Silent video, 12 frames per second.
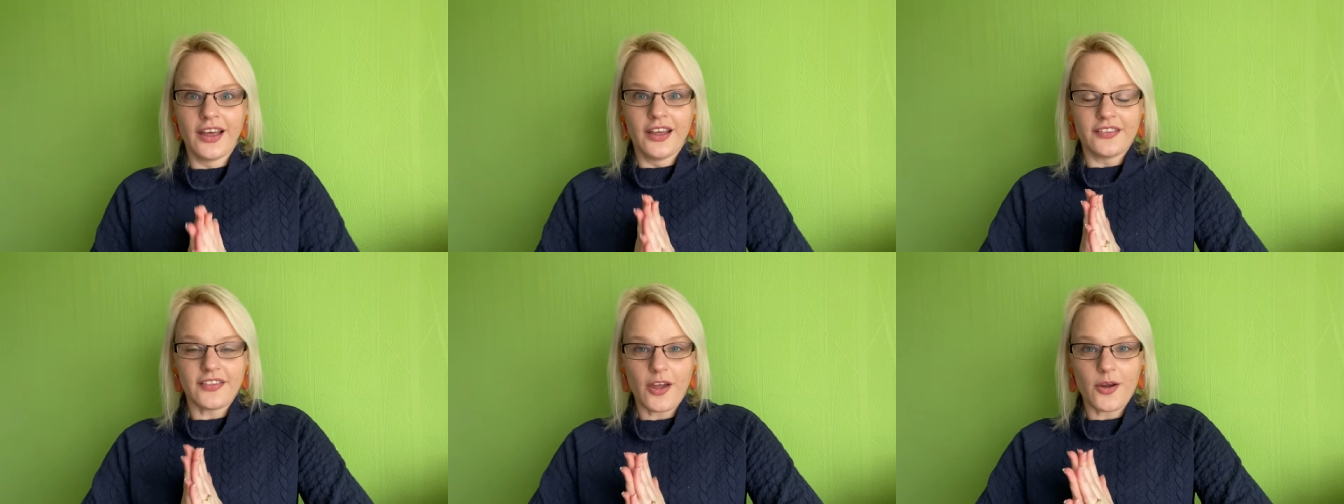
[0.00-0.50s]

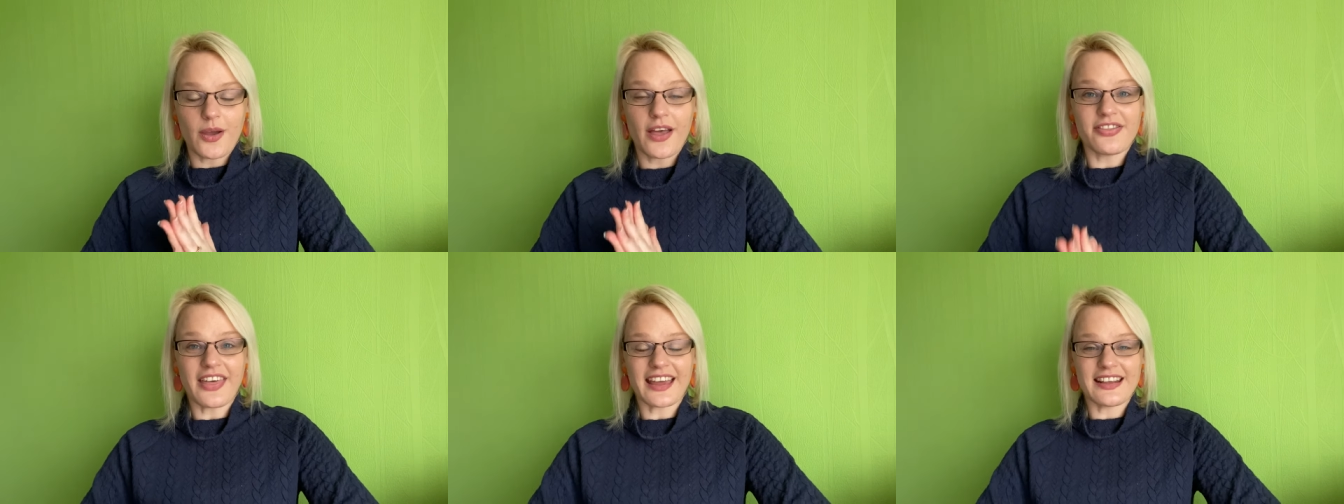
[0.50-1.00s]
So
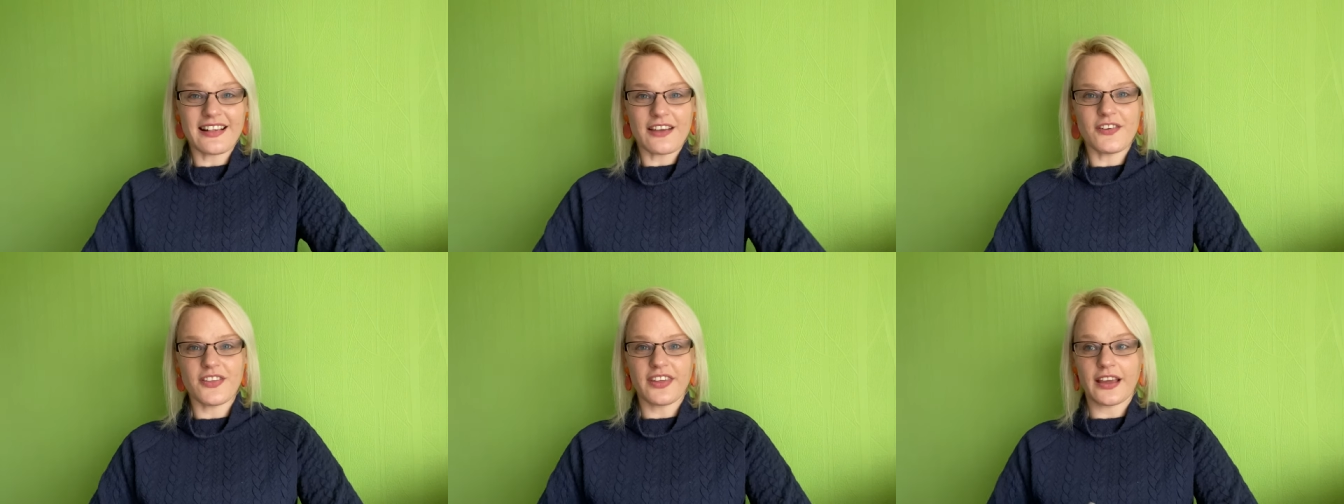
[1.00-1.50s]
that is
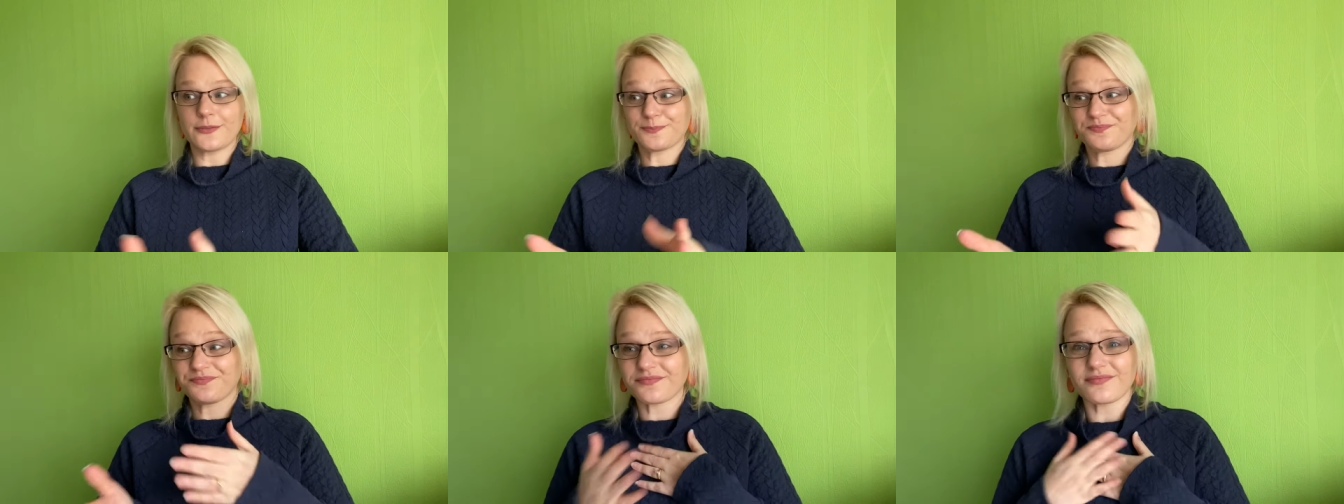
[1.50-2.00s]
everything
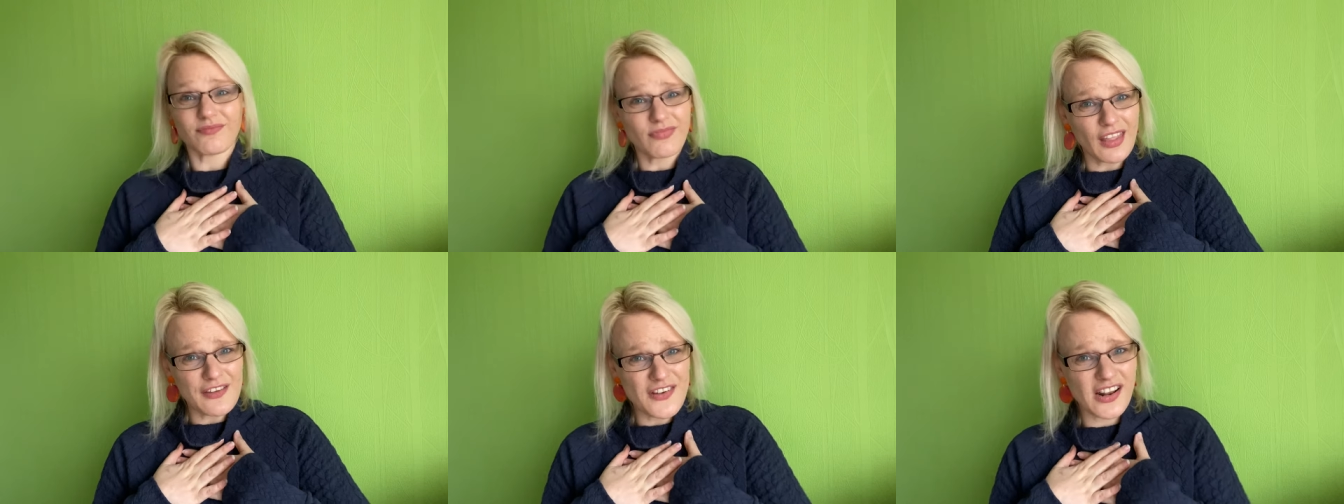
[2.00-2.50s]

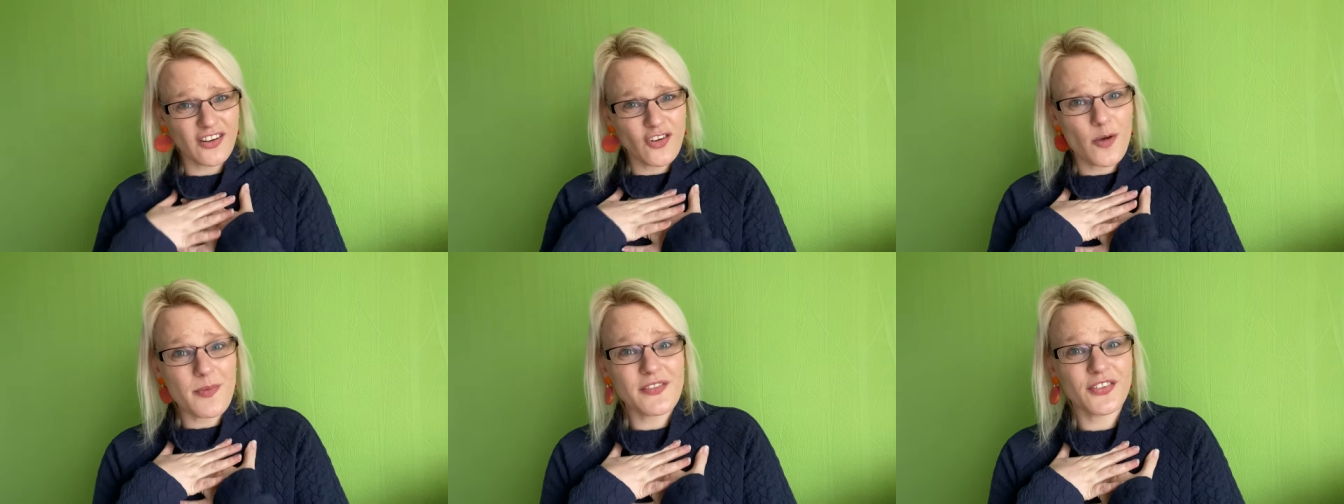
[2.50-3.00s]
feel like I've
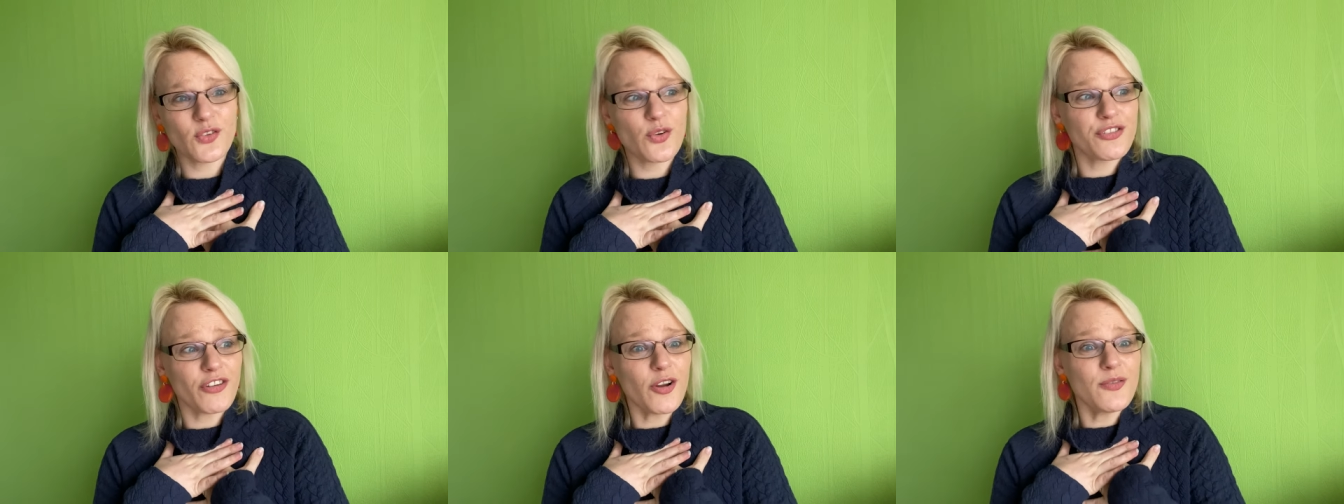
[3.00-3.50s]
got a bit of a sore
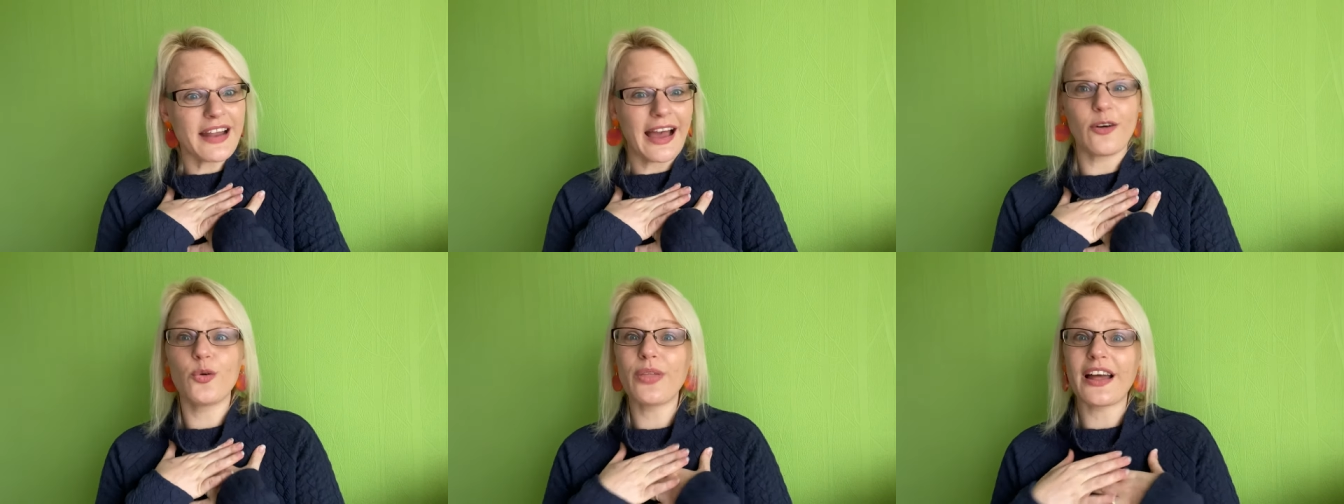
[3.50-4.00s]
throat
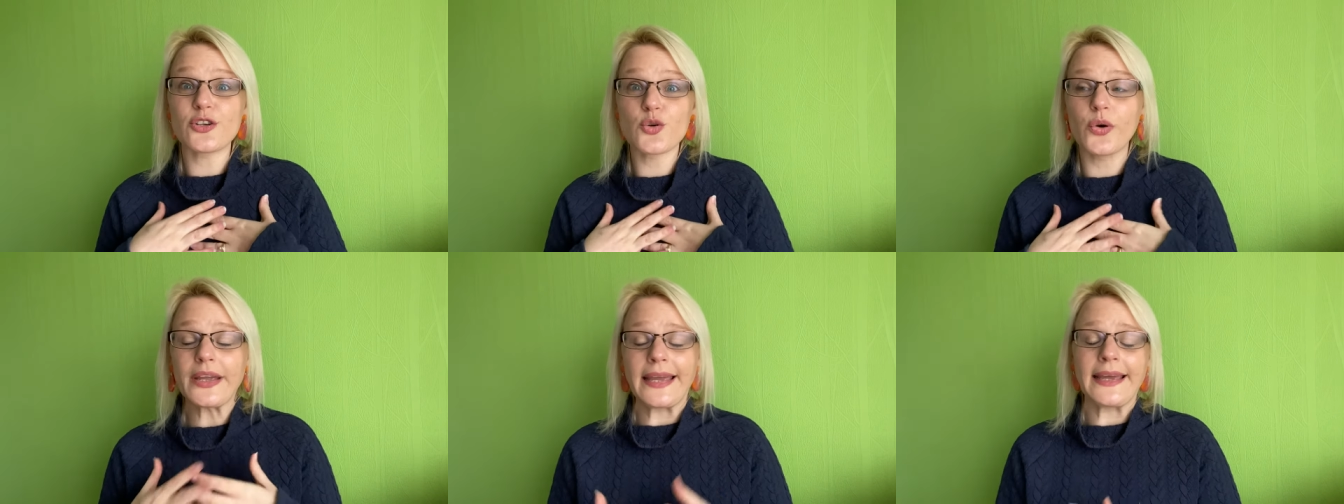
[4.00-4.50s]
now, that
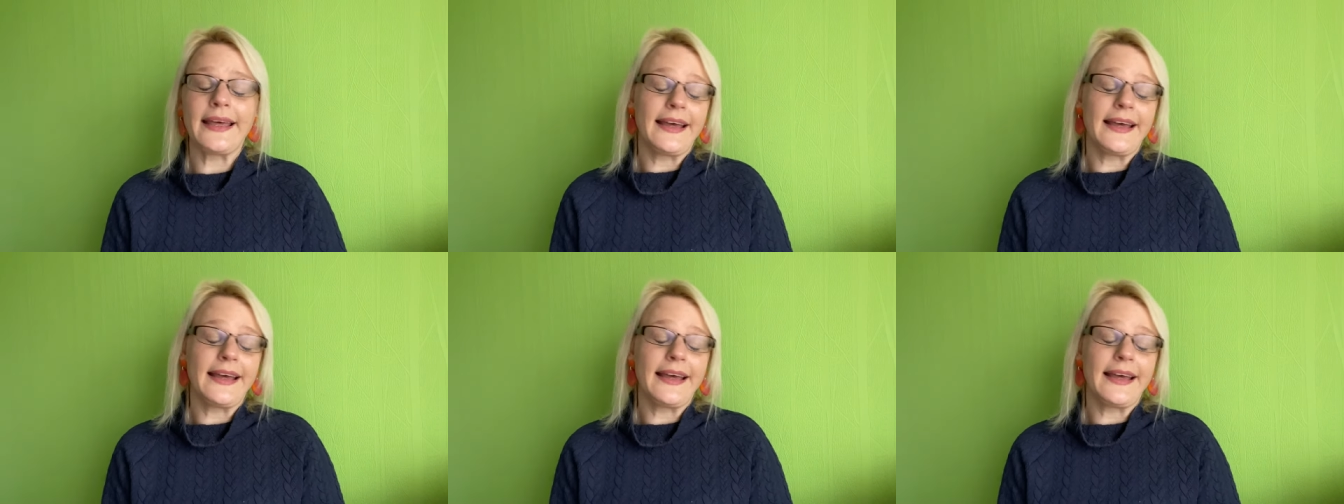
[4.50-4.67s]
talking.